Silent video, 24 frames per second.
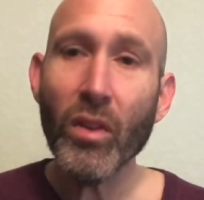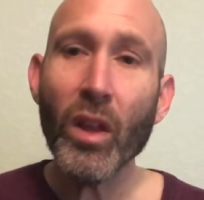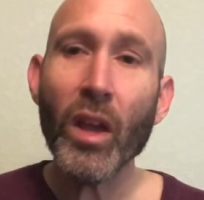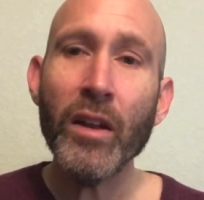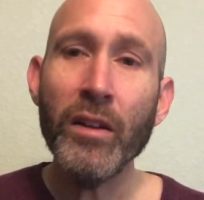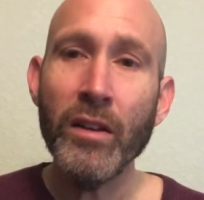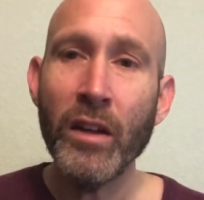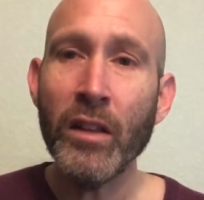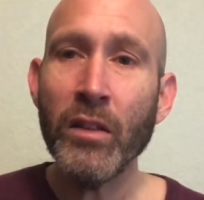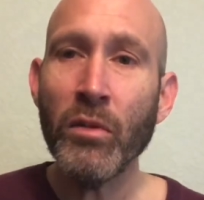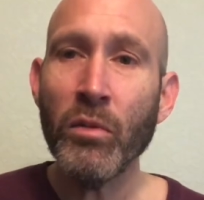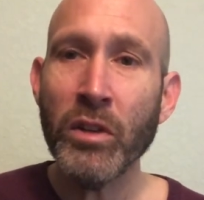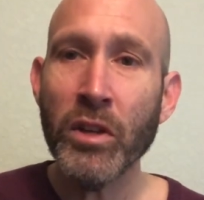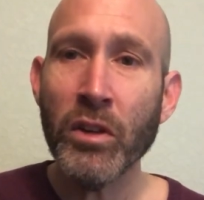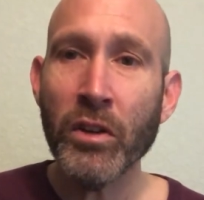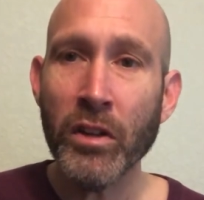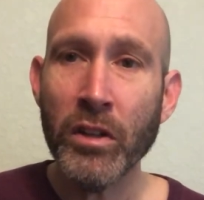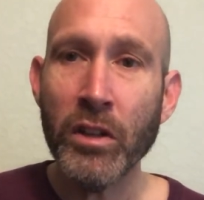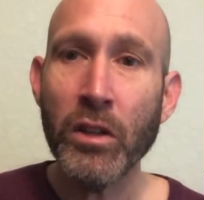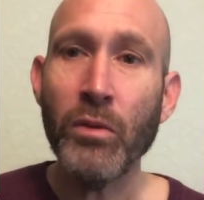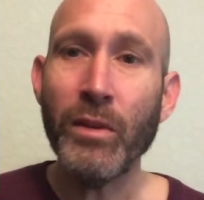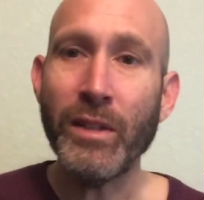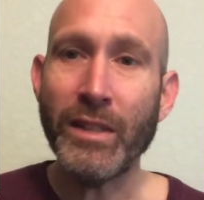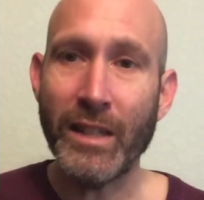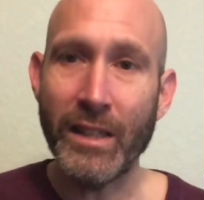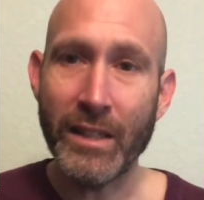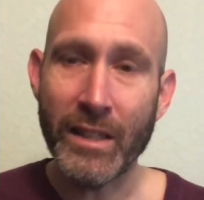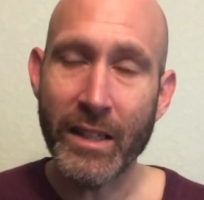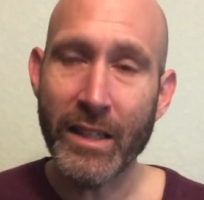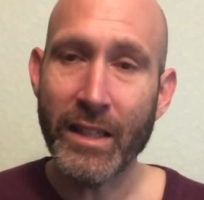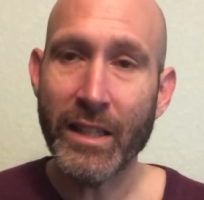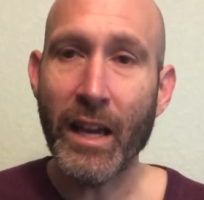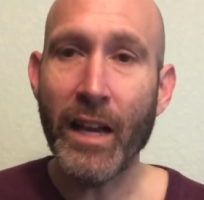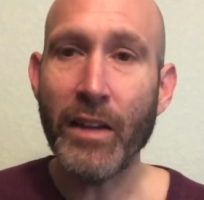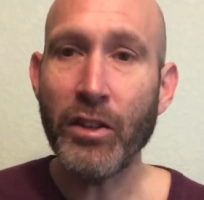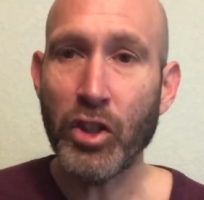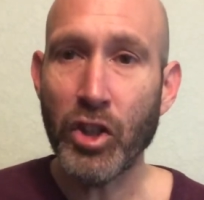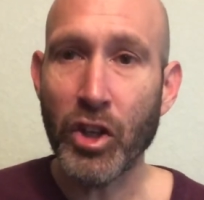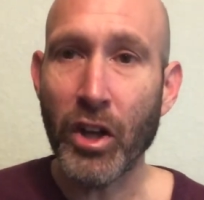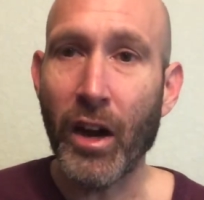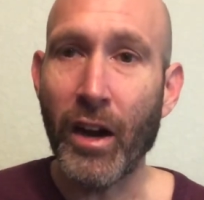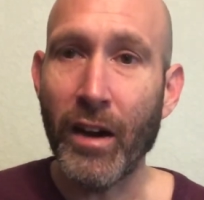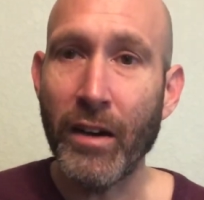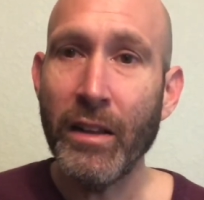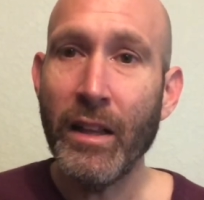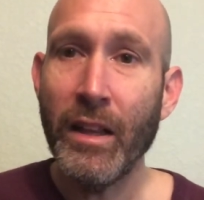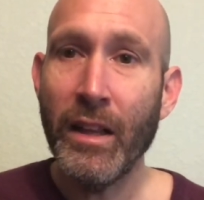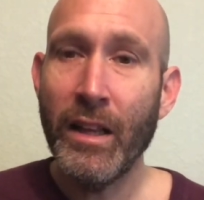Another one you can do is a
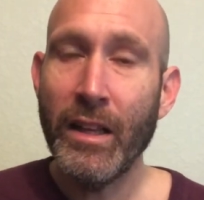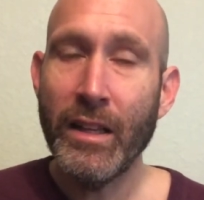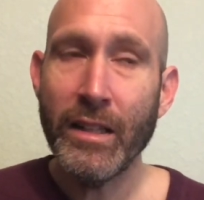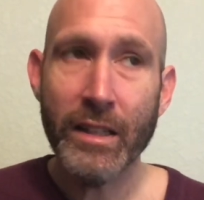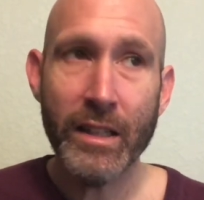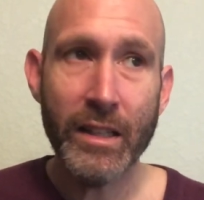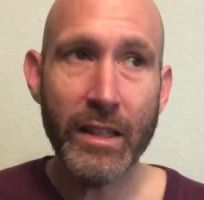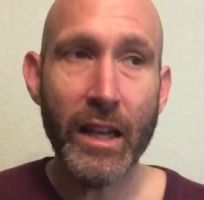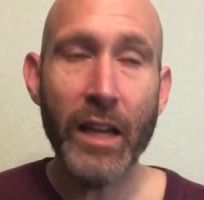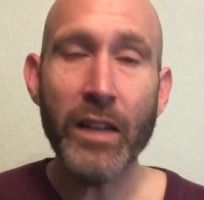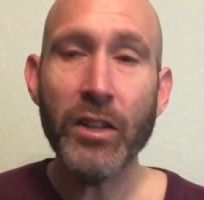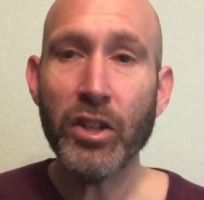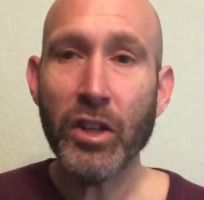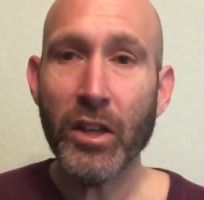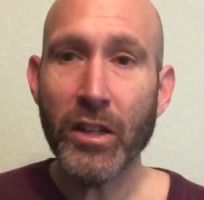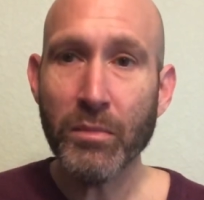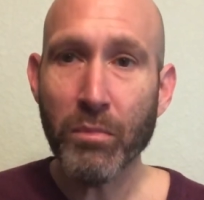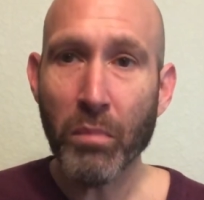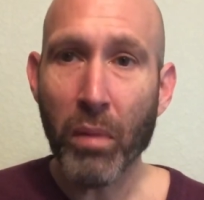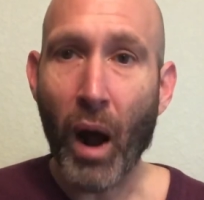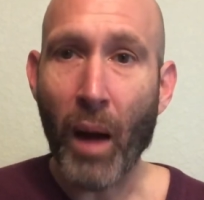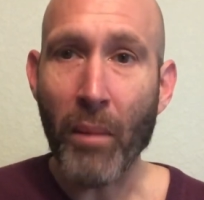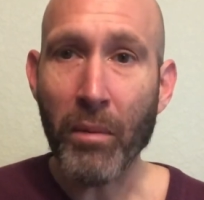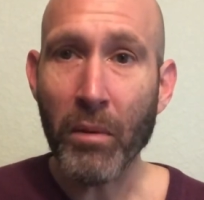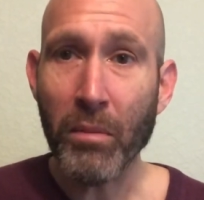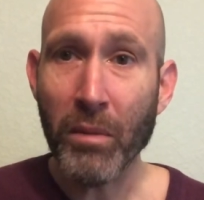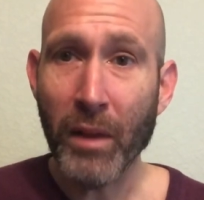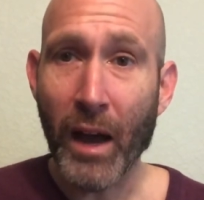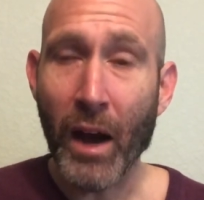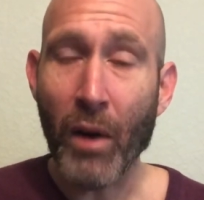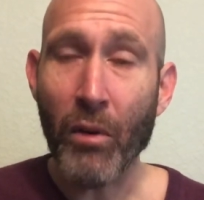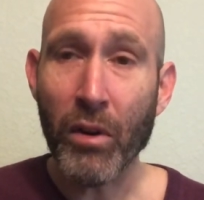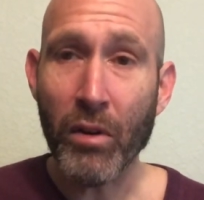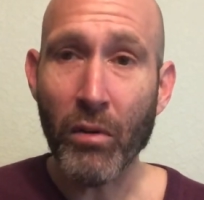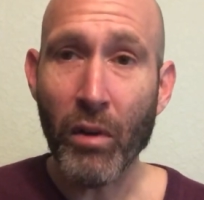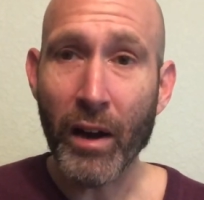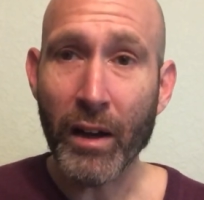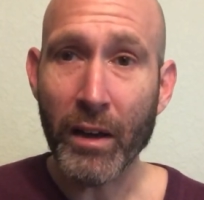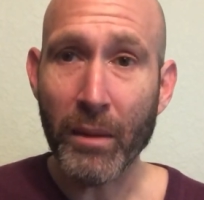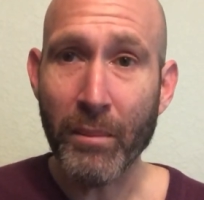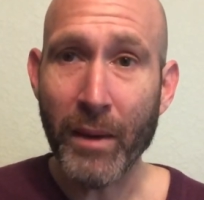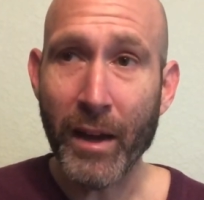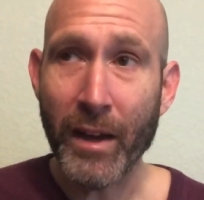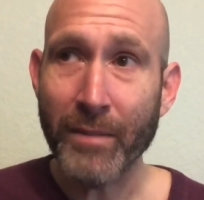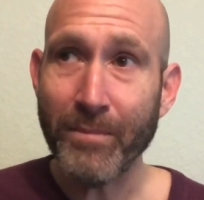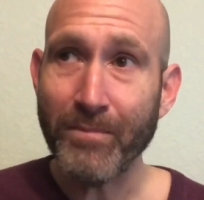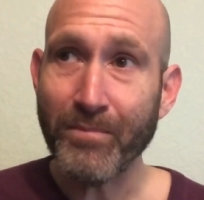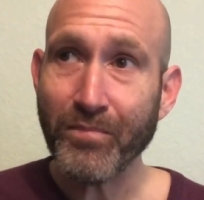sencha. Sencha is probably, I would
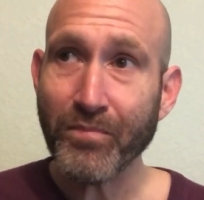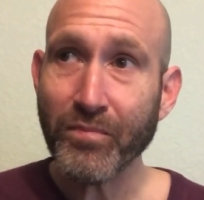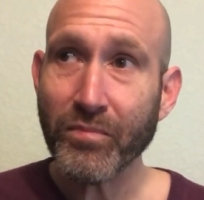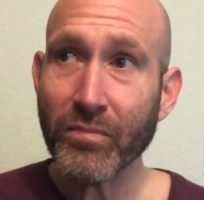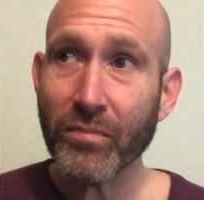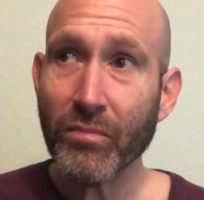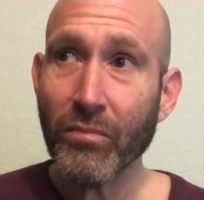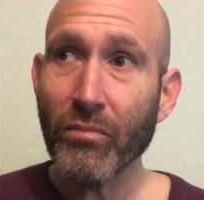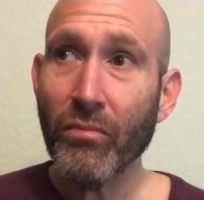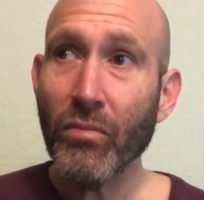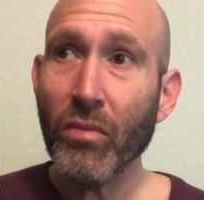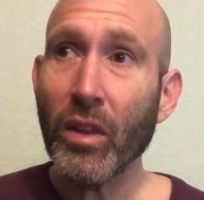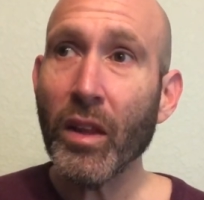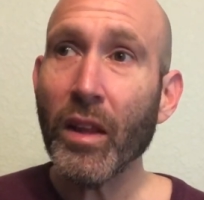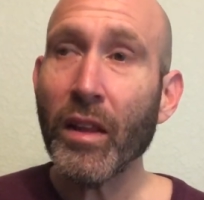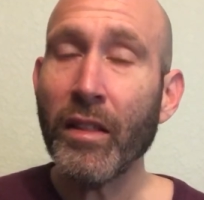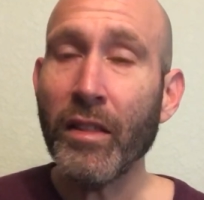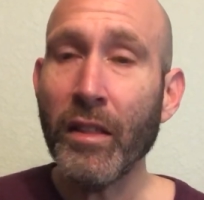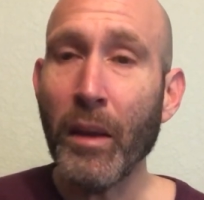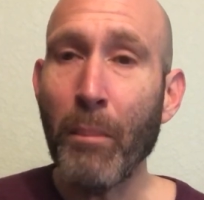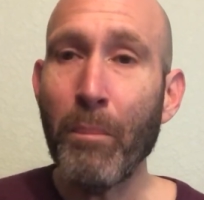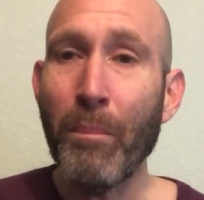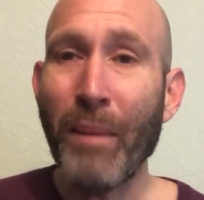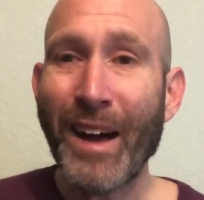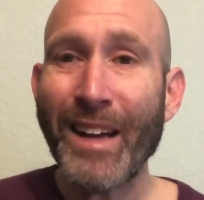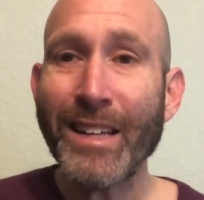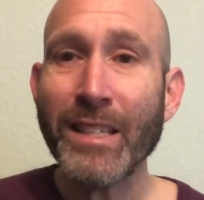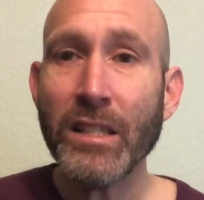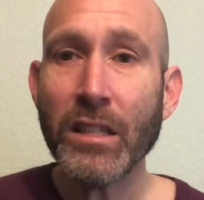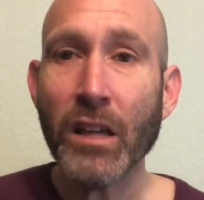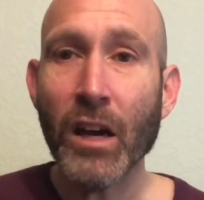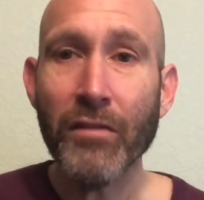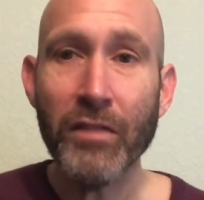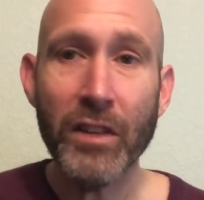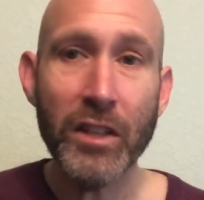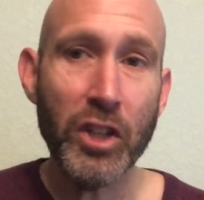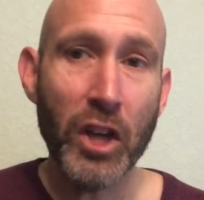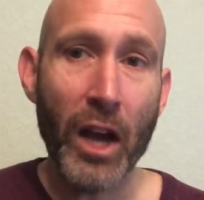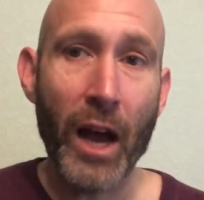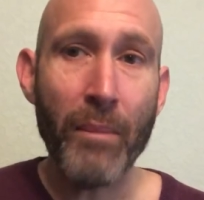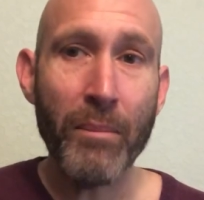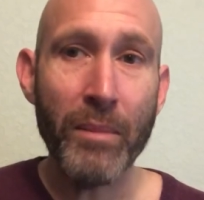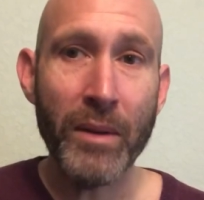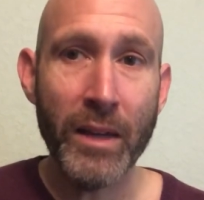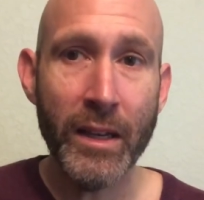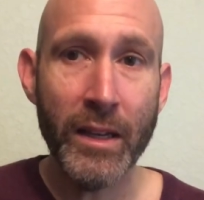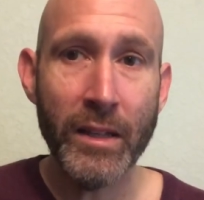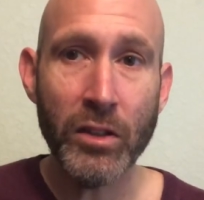recommend, the best of the
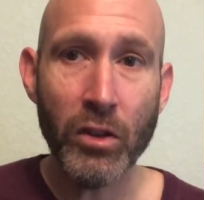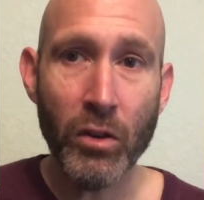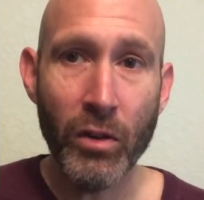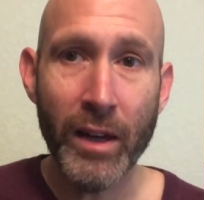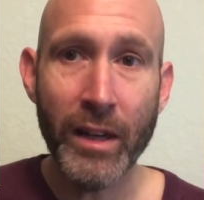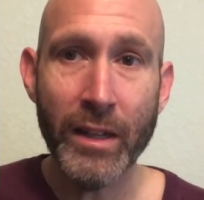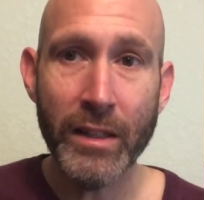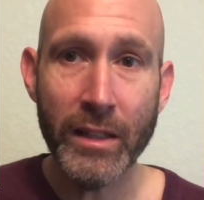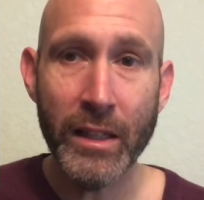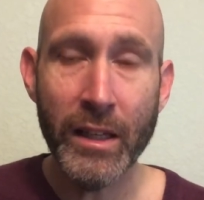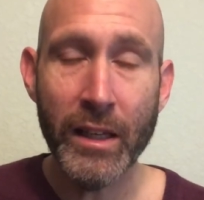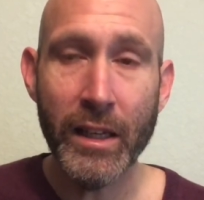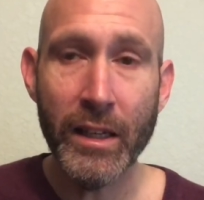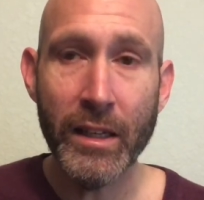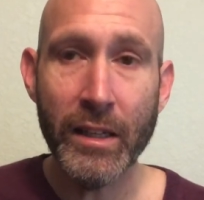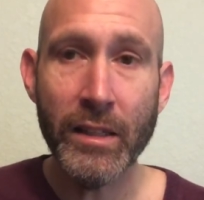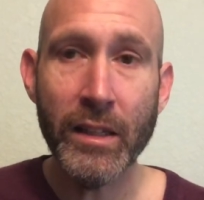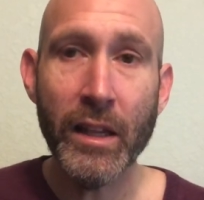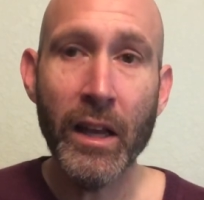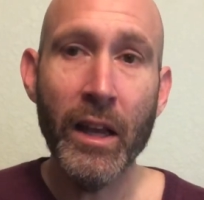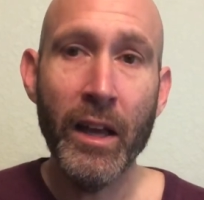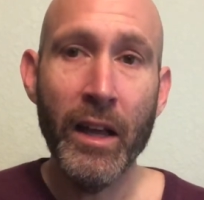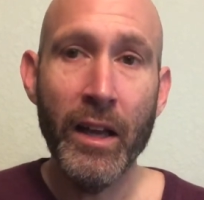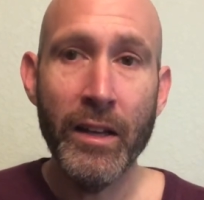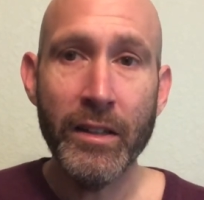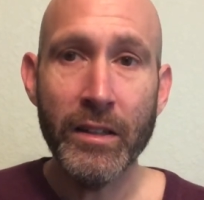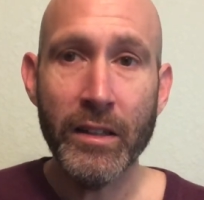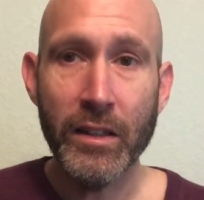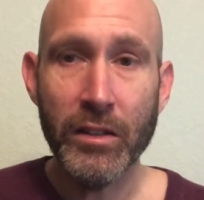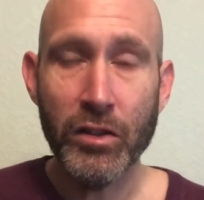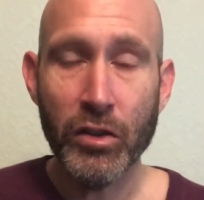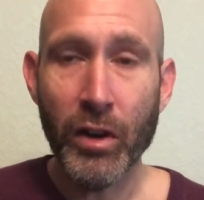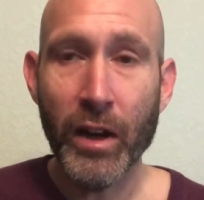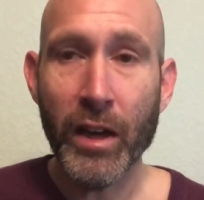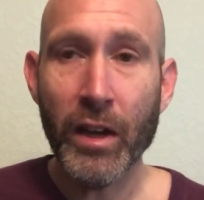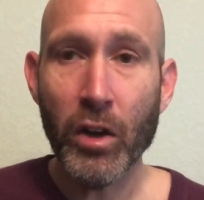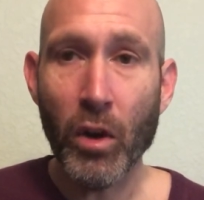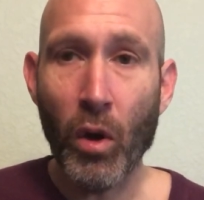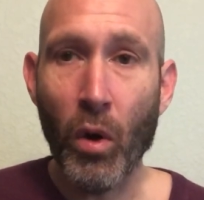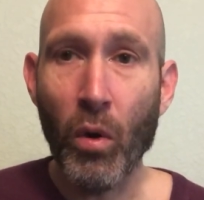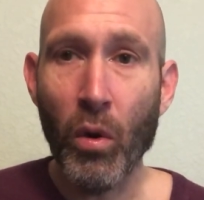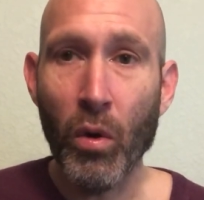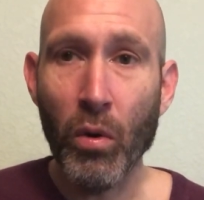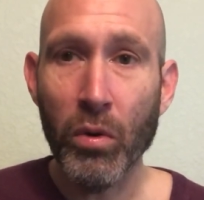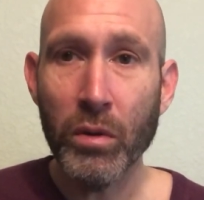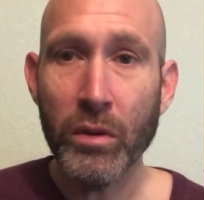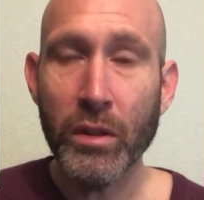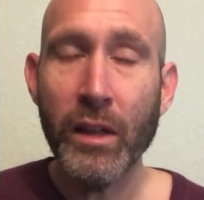Japanese green teas to drink
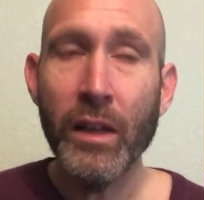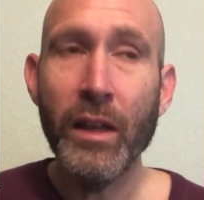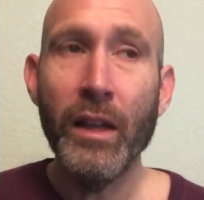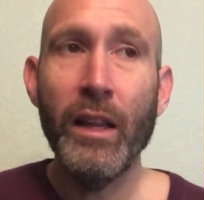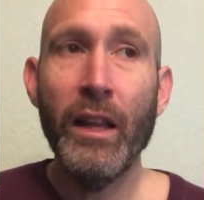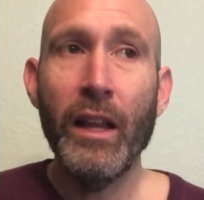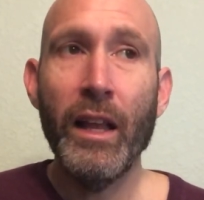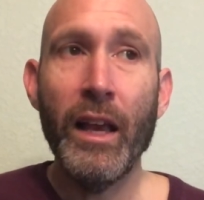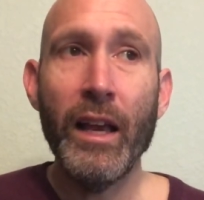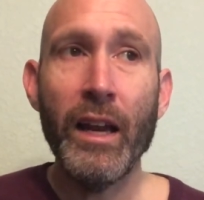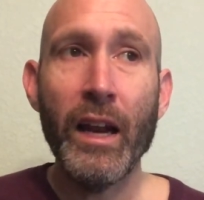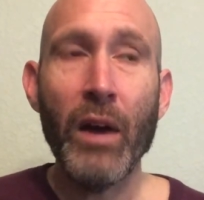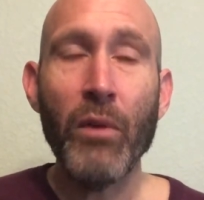cold. And I